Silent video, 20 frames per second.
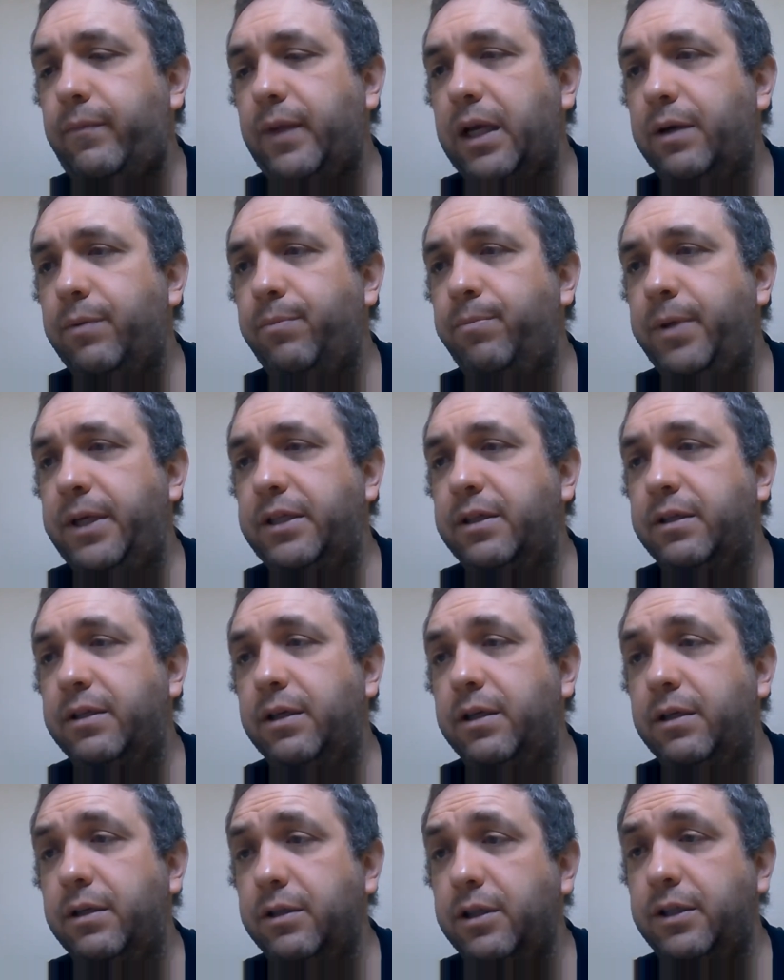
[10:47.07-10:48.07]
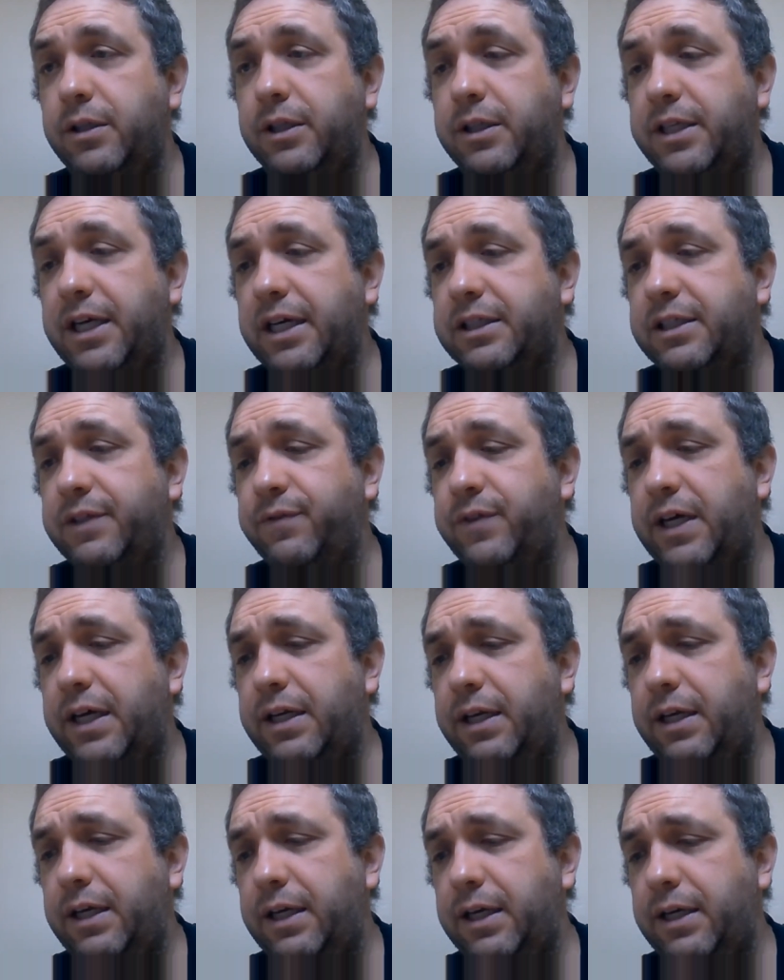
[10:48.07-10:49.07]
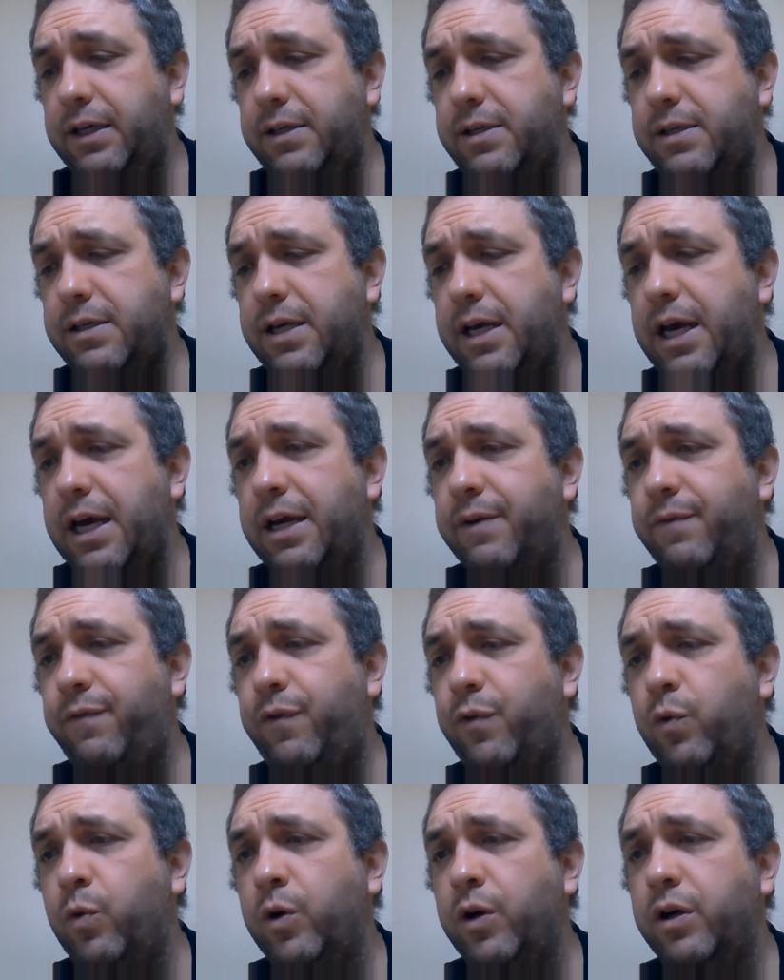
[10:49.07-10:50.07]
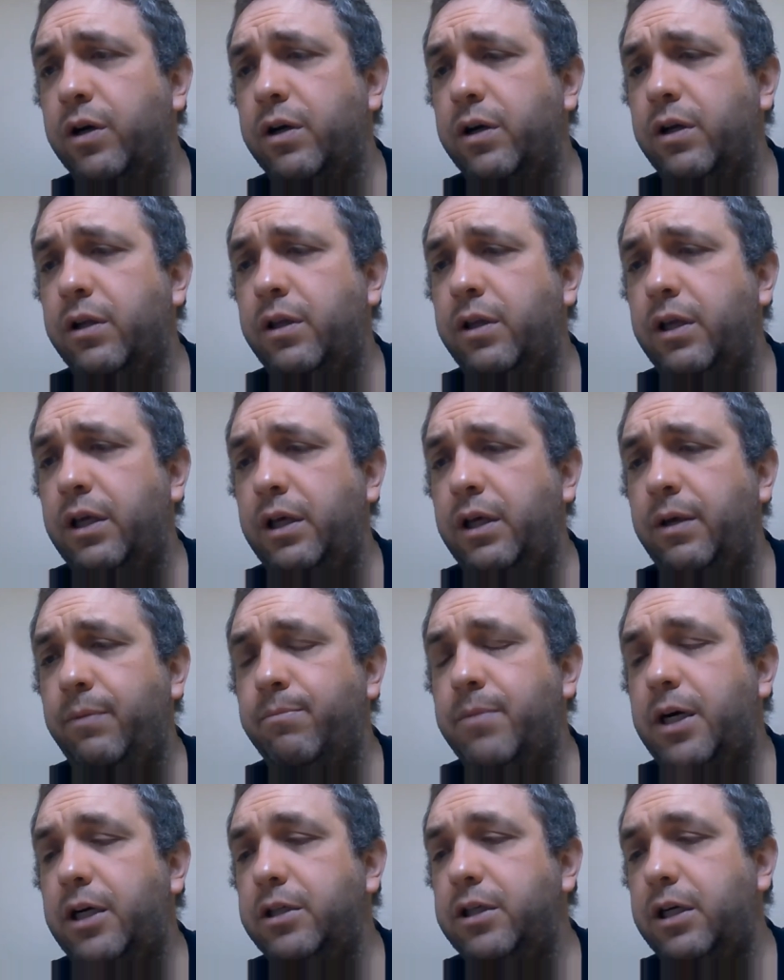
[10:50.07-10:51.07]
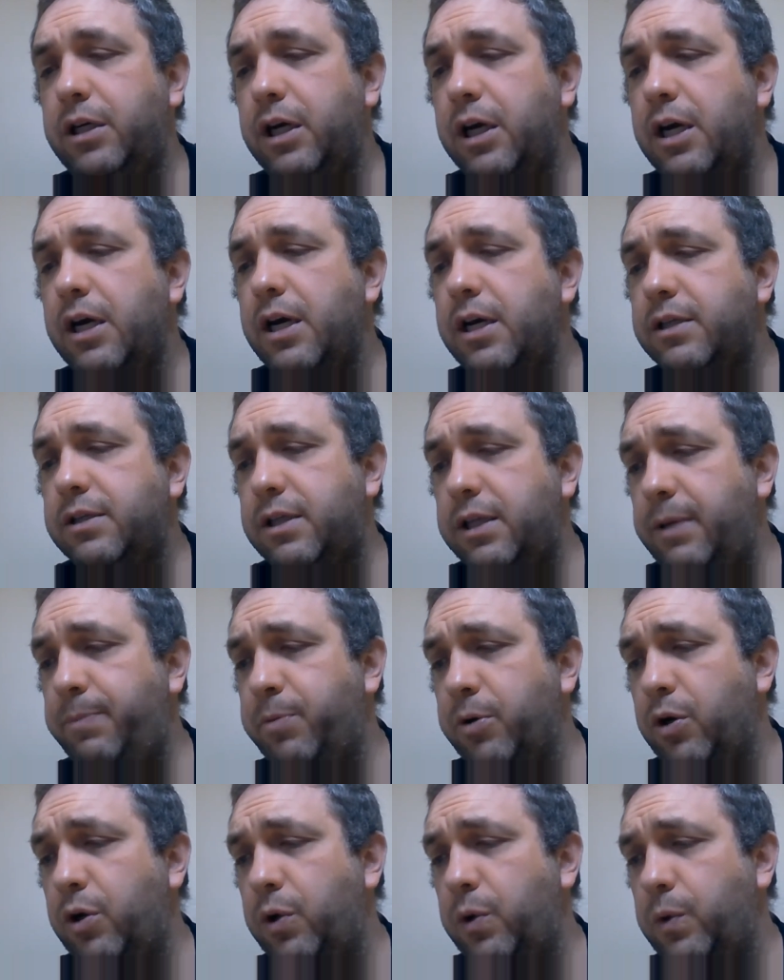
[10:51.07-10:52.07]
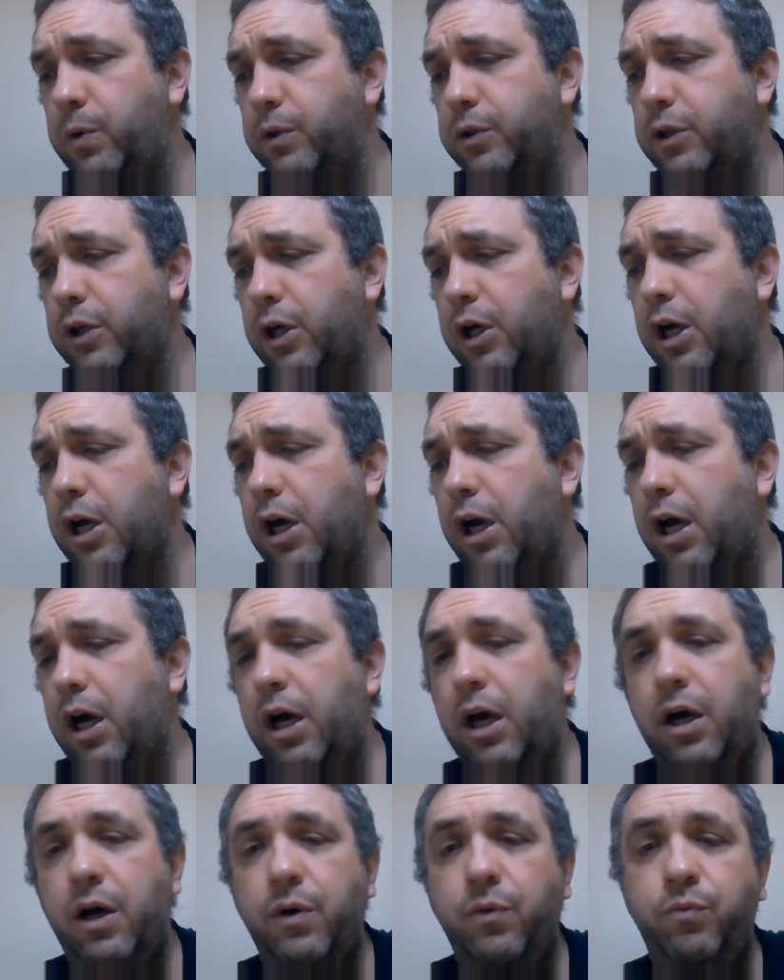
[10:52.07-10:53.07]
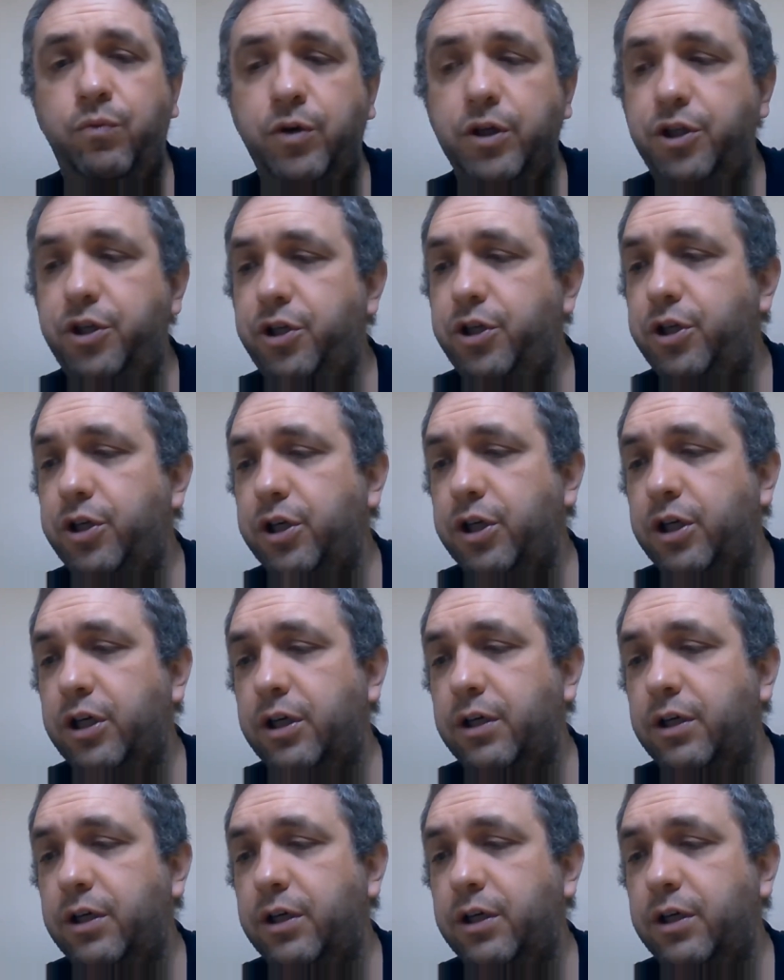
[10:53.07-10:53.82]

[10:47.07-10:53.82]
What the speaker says: be the detective that he is. And for the monk, Sleeper Hold, which